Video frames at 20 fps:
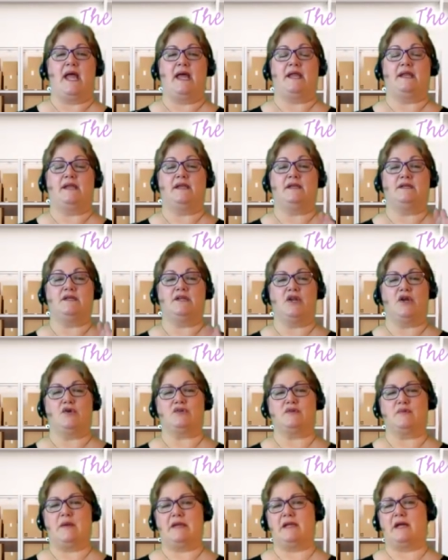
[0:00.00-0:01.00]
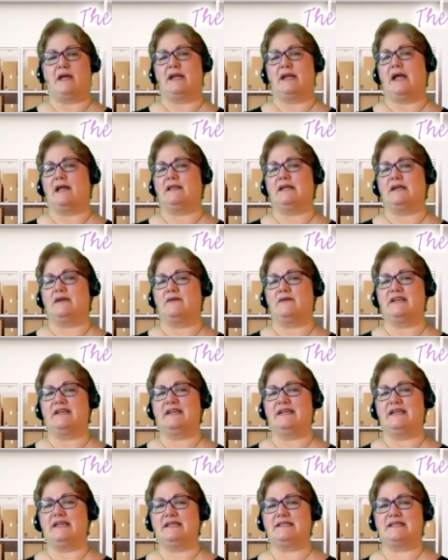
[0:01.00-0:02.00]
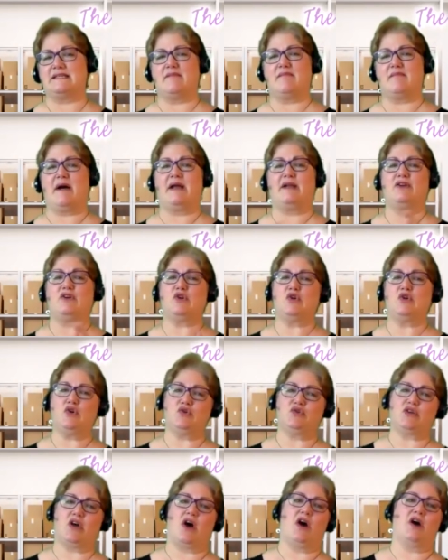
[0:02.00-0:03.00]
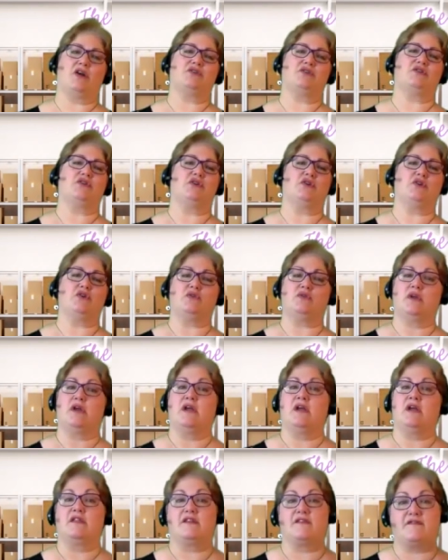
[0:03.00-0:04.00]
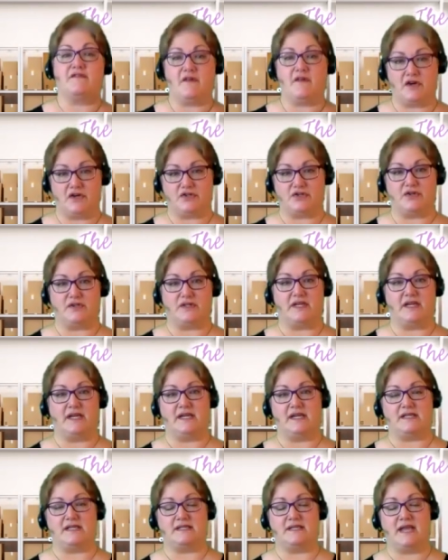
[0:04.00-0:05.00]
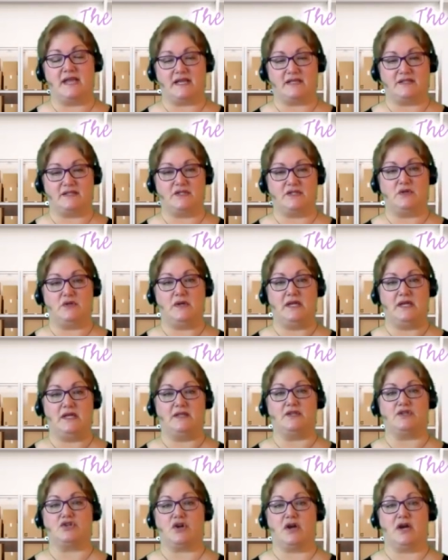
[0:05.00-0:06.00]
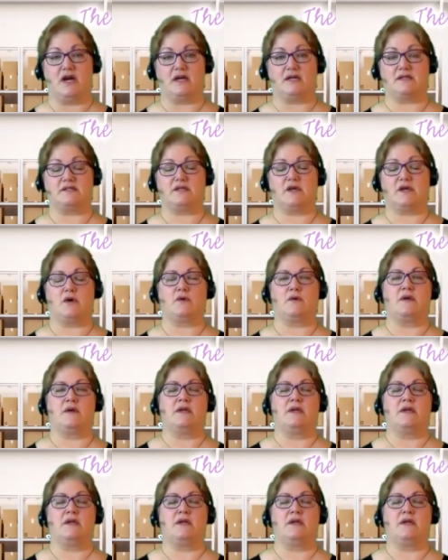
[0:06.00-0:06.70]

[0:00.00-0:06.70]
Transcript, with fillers: And, you know, depending on how liquid it is, it might ooze onto the furniture that it's next to in the truck. So